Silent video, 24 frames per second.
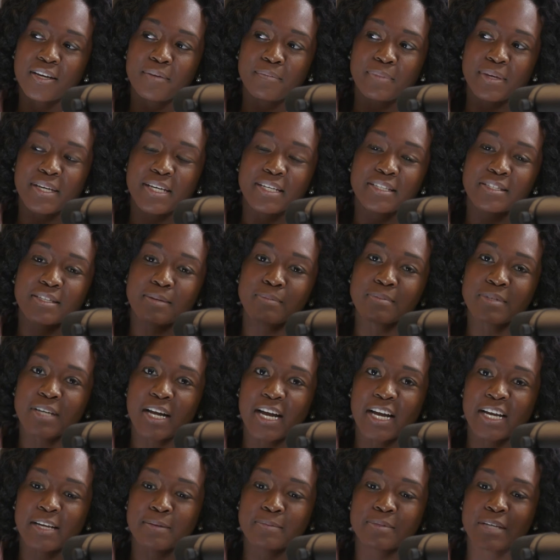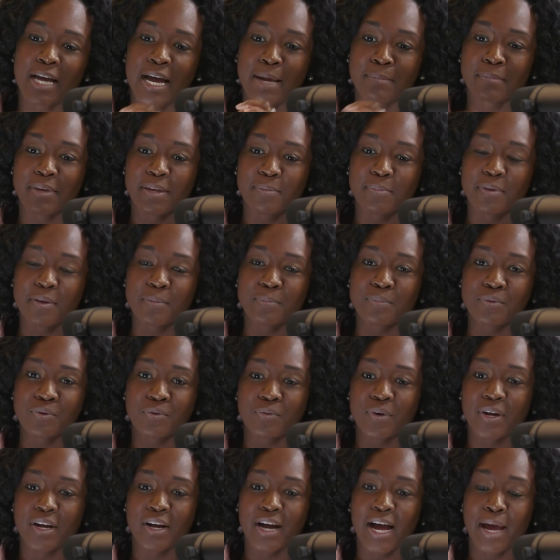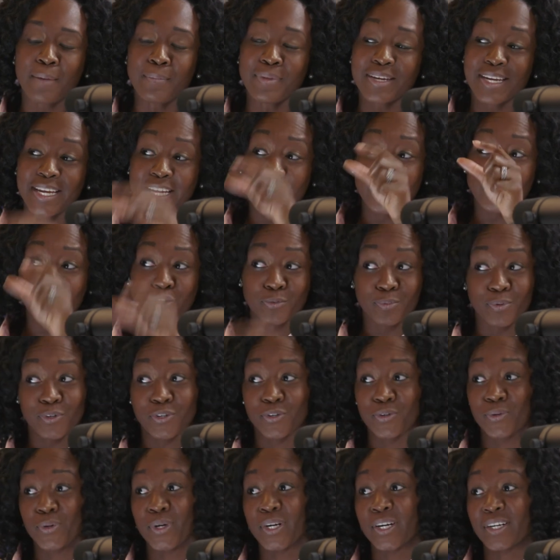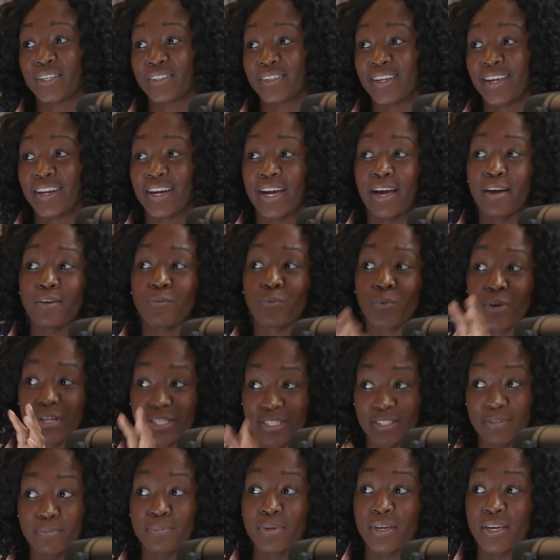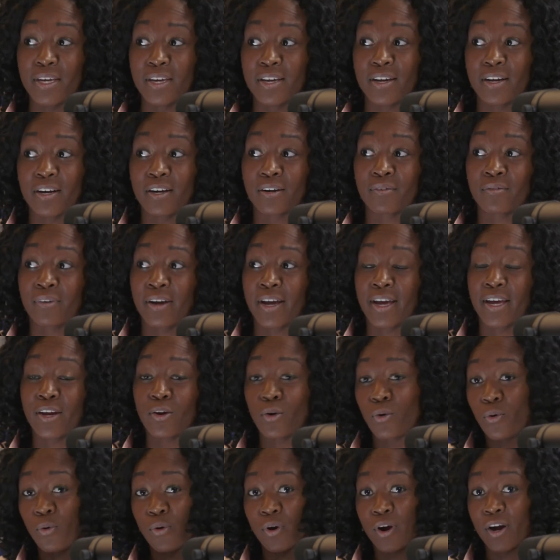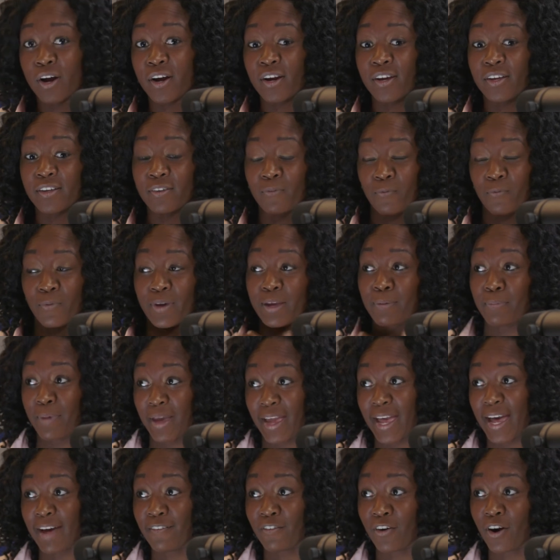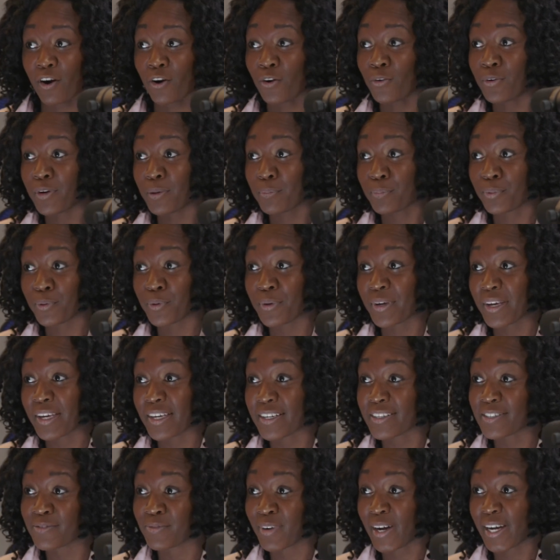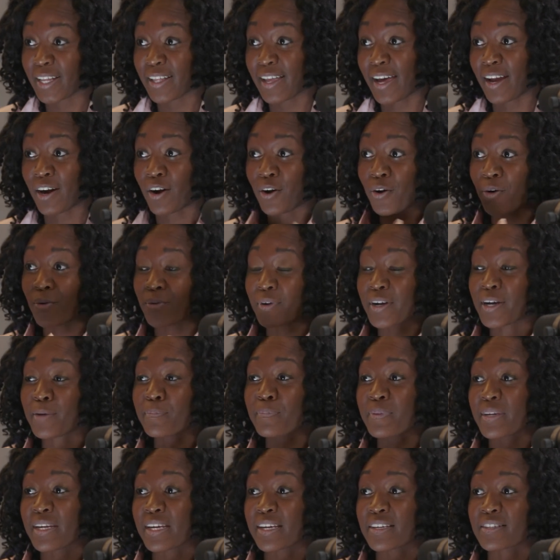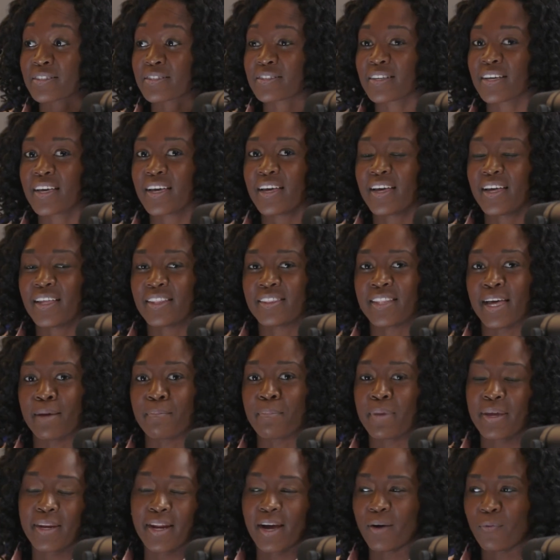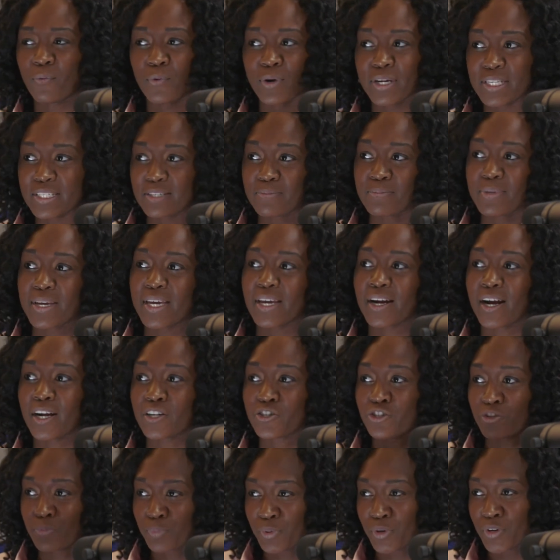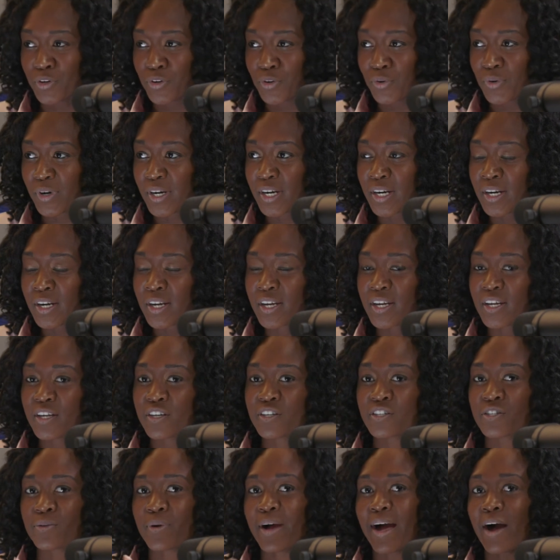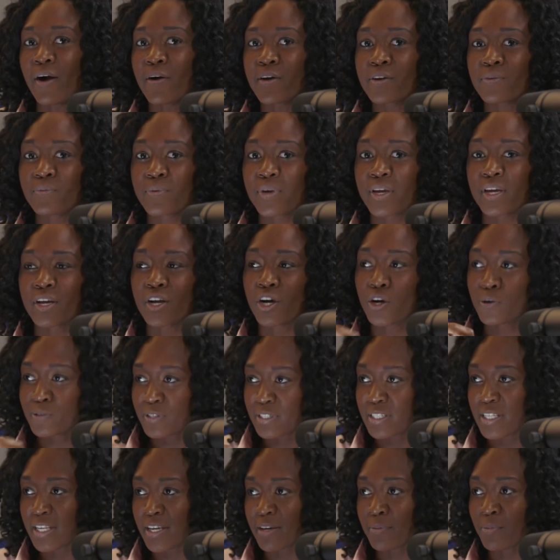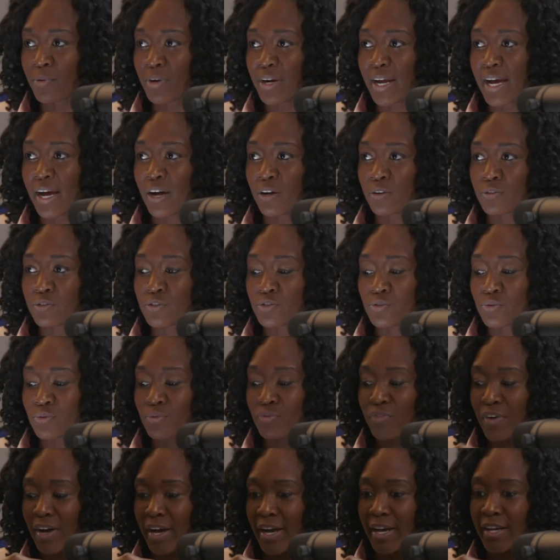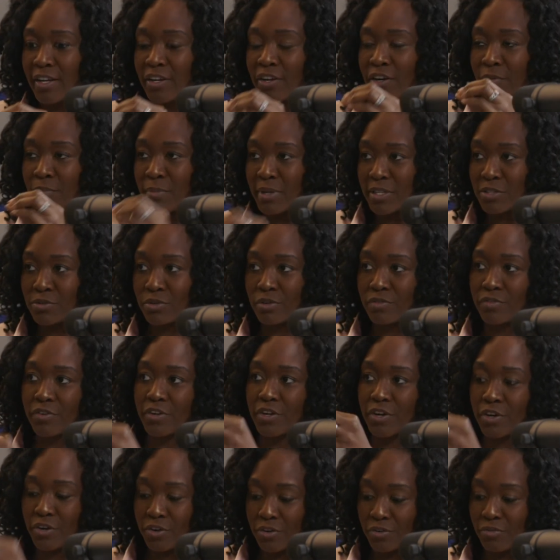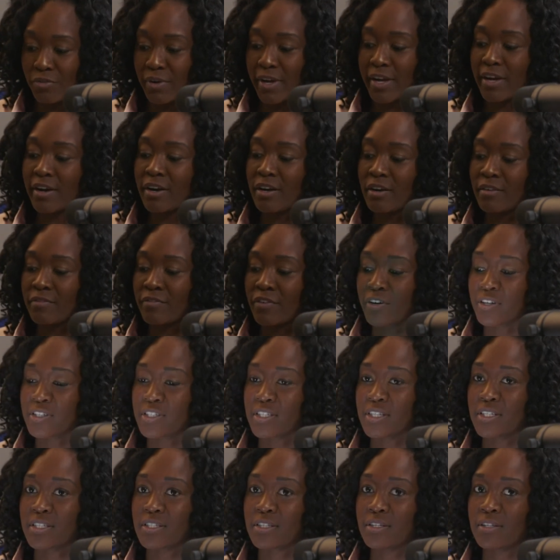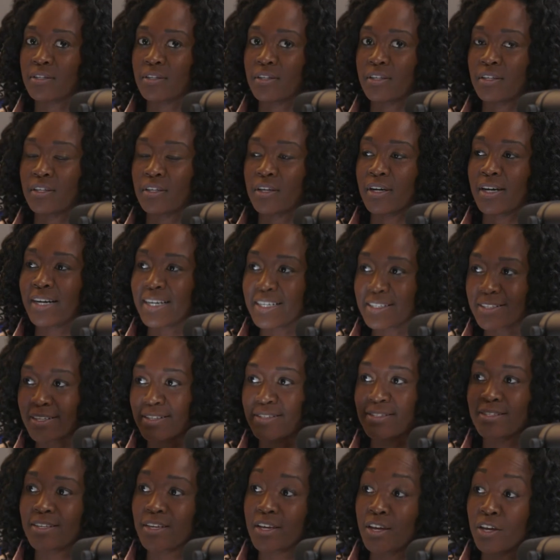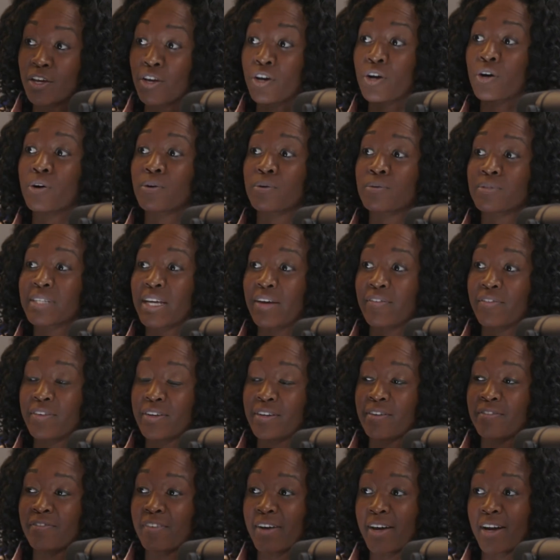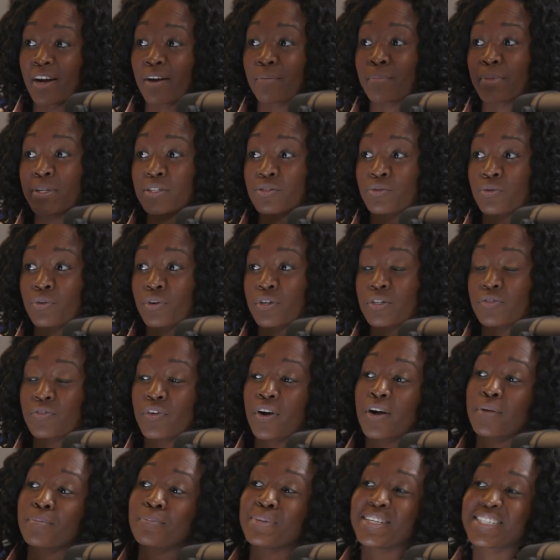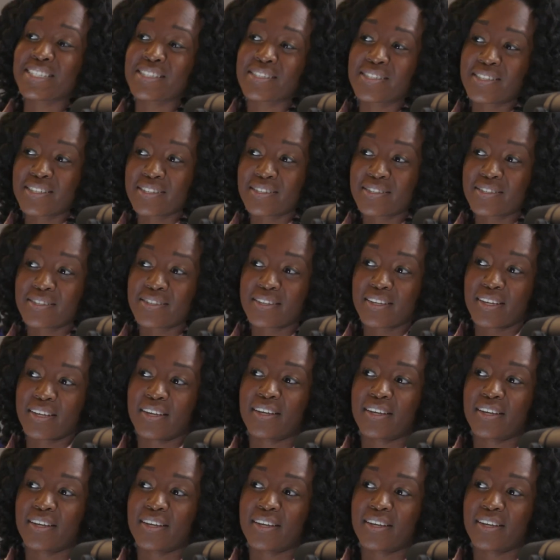Because sometimes I meet people where I'm an entrepreneur and I want to be here, right? Or we may have our own employees, right, at our own companies that may not want to be an entrepreneur. So how can we coach them on how to find your mentor for your career versus us as CEOs having to find our mentors for our businesses?